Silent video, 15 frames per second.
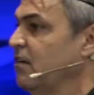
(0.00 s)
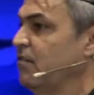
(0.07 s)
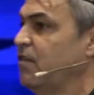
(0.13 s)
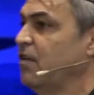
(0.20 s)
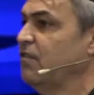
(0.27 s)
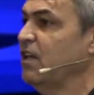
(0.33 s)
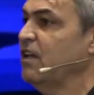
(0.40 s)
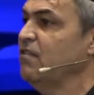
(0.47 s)
If
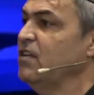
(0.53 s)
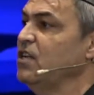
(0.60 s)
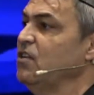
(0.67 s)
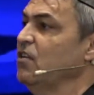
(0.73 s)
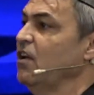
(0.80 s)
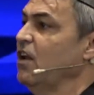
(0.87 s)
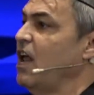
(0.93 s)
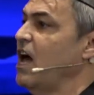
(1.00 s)
you've given
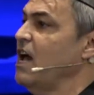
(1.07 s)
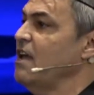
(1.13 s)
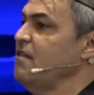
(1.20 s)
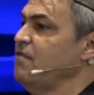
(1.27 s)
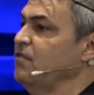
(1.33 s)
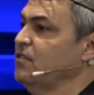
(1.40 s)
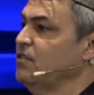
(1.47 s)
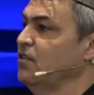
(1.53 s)
your
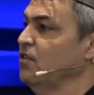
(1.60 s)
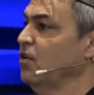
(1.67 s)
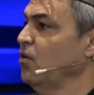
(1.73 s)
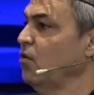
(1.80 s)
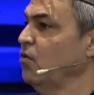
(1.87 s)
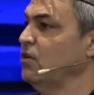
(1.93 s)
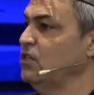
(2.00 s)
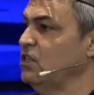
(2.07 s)
life to the
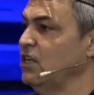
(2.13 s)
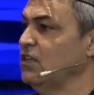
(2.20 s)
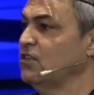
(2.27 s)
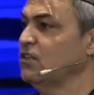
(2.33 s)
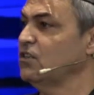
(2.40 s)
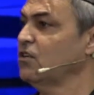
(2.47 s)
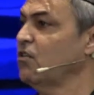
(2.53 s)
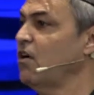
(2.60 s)
Lord
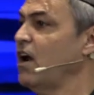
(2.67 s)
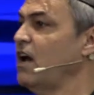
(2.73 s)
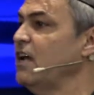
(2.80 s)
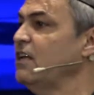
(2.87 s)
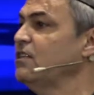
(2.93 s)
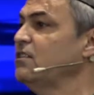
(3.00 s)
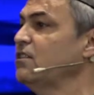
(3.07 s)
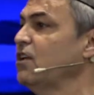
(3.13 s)
Jesus
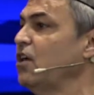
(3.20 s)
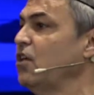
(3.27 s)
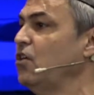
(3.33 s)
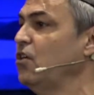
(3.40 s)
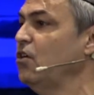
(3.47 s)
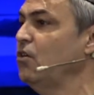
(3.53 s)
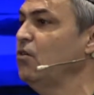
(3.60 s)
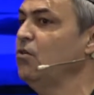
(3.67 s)
Christ,
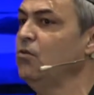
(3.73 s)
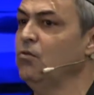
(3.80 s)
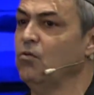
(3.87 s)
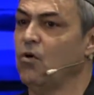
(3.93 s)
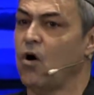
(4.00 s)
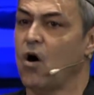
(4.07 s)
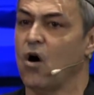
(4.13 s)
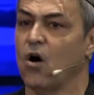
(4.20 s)
you
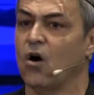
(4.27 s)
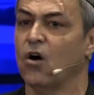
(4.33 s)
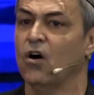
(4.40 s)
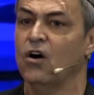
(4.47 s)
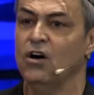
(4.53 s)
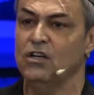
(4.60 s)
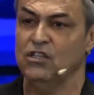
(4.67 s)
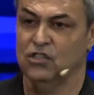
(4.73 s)

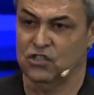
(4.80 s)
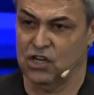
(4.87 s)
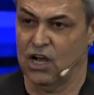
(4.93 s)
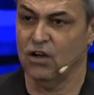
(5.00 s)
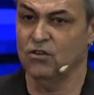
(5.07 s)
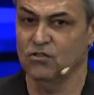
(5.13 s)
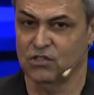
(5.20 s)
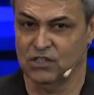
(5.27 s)
are
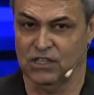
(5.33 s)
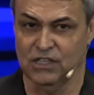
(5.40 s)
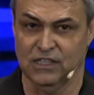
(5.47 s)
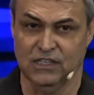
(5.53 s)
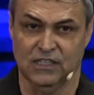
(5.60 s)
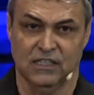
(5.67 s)
chosen.